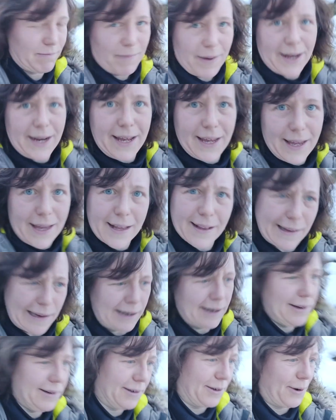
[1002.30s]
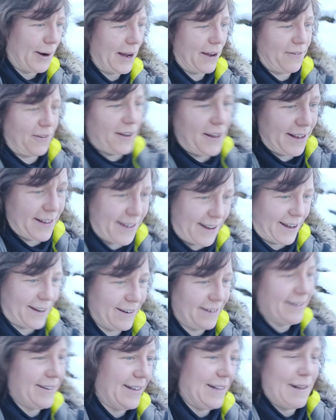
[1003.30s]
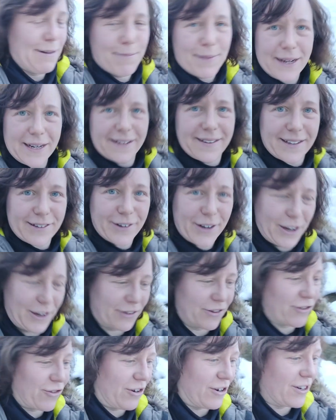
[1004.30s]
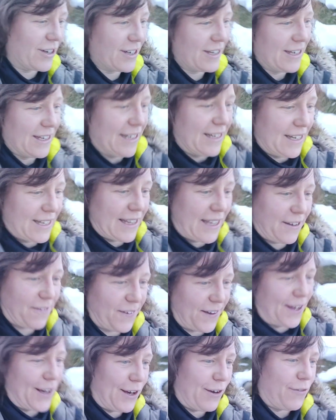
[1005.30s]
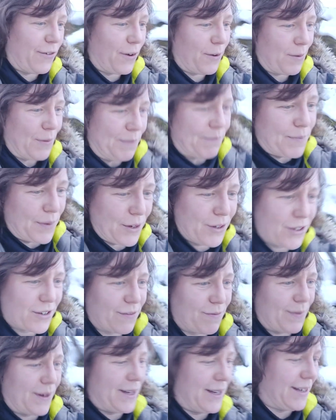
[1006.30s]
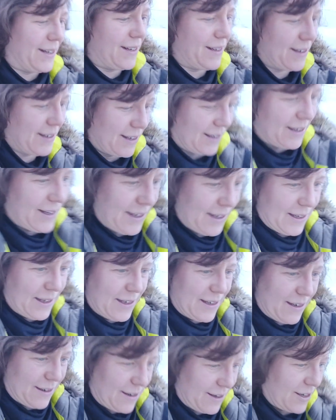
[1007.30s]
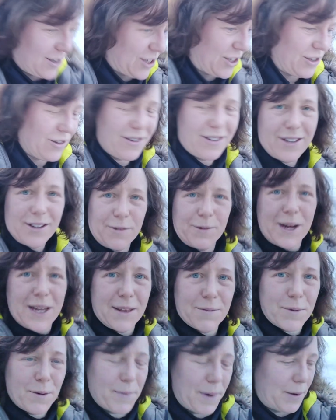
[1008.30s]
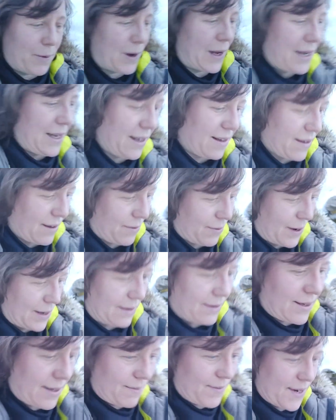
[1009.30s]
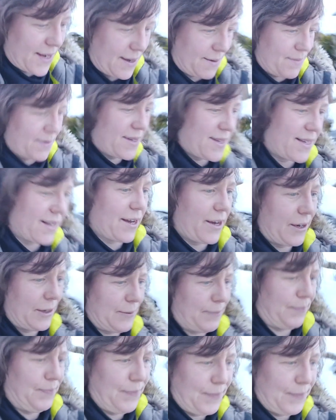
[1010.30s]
many years ago, quite a few years ago, Mine are still going strong. They fit over most of my shoes. I wear them on my wellies as well sometimes. So